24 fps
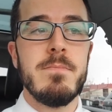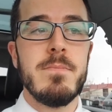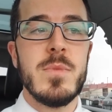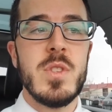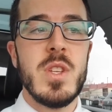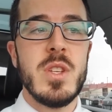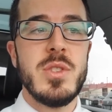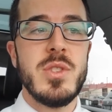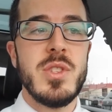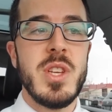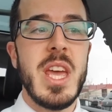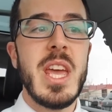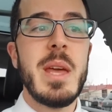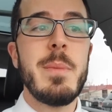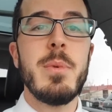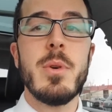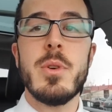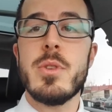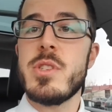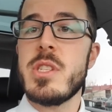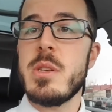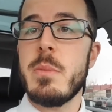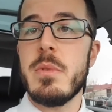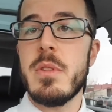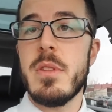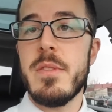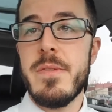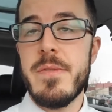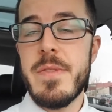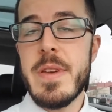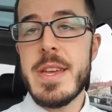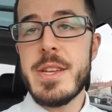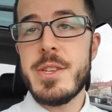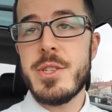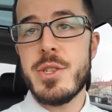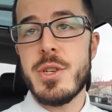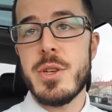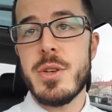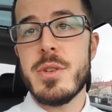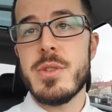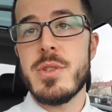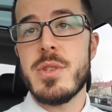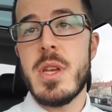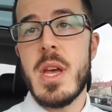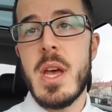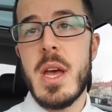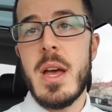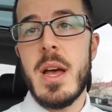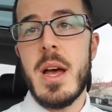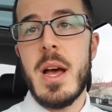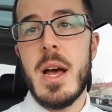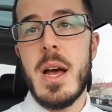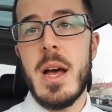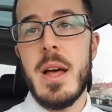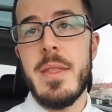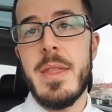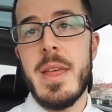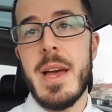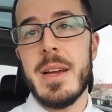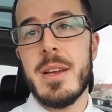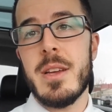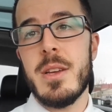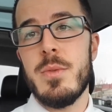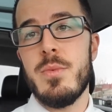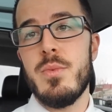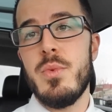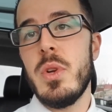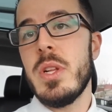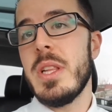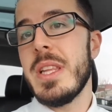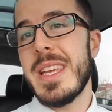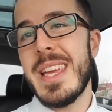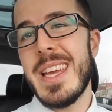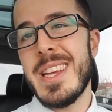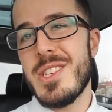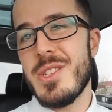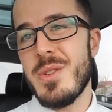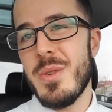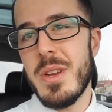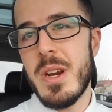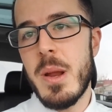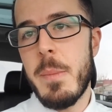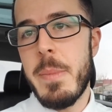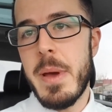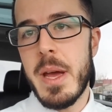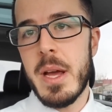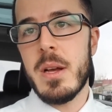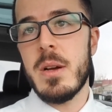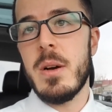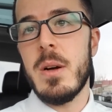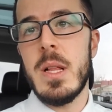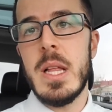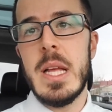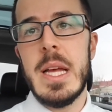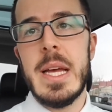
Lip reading: disable some of the features that could really get you in a pickle